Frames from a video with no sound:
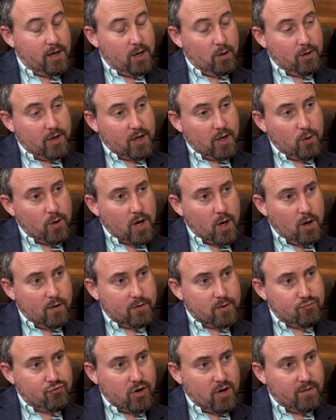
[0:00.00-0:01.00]
well, I know they
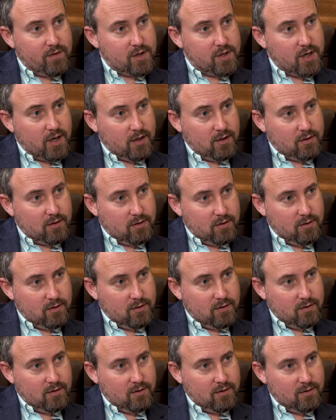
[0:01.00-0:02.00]
don't go after private
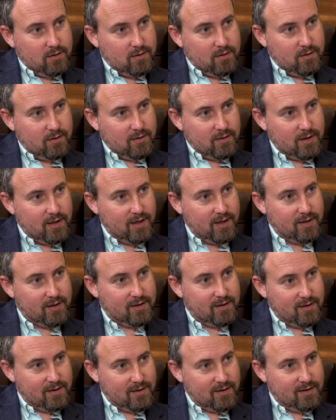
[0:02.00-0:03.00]
jets. Funny that, isn't it?
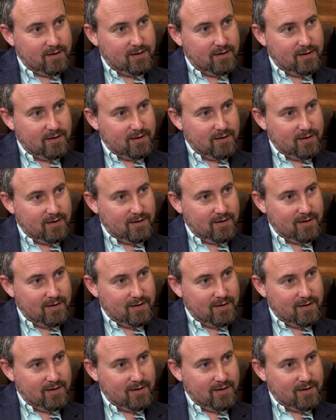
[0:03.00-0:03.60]
Yes. But I